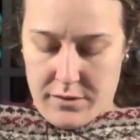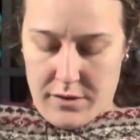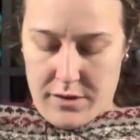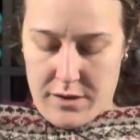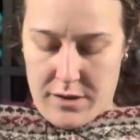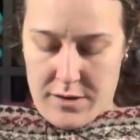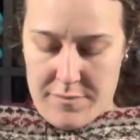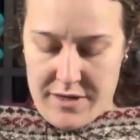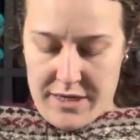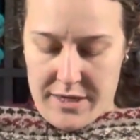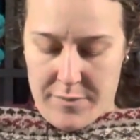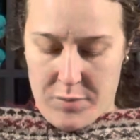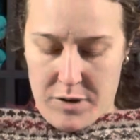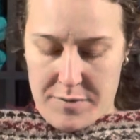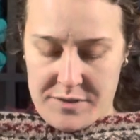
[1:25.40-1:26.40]
And I
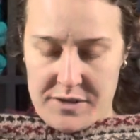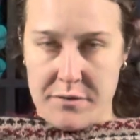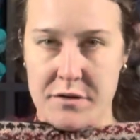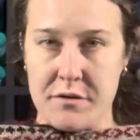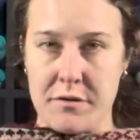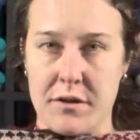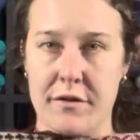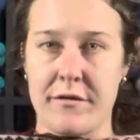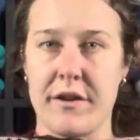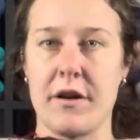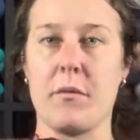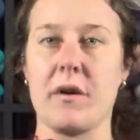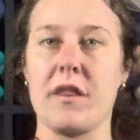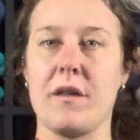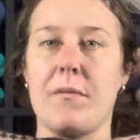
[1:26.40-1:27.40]
promised I would do another
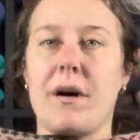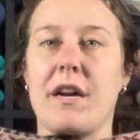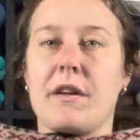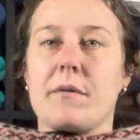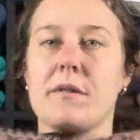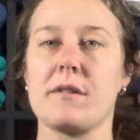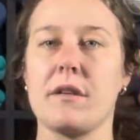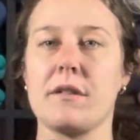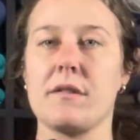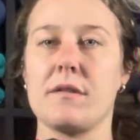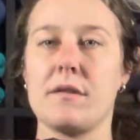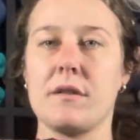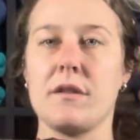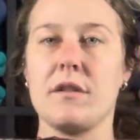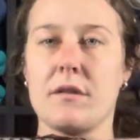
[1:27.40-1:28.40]
video when the body was done
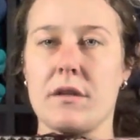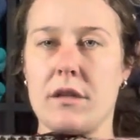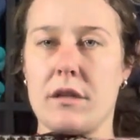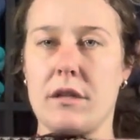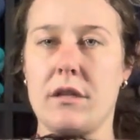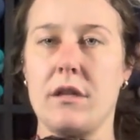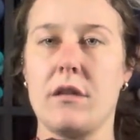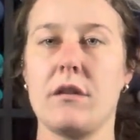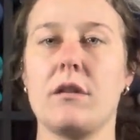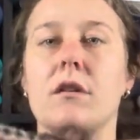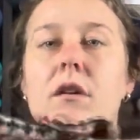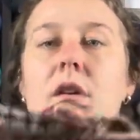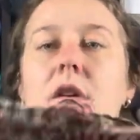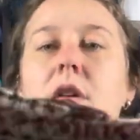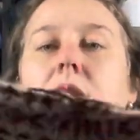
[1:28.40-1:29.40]
so you could
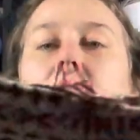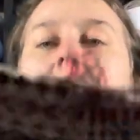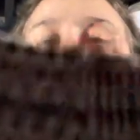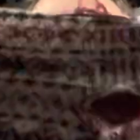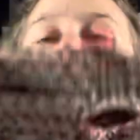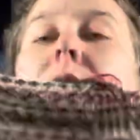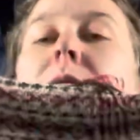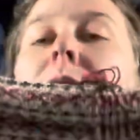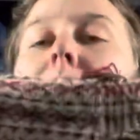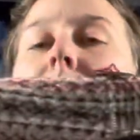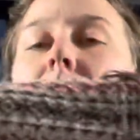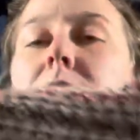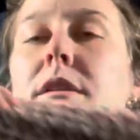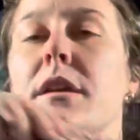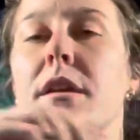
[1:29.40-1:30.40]

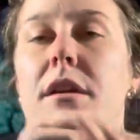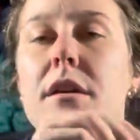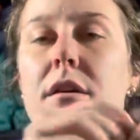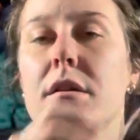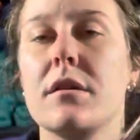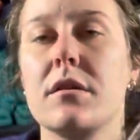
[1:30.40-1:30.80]
see.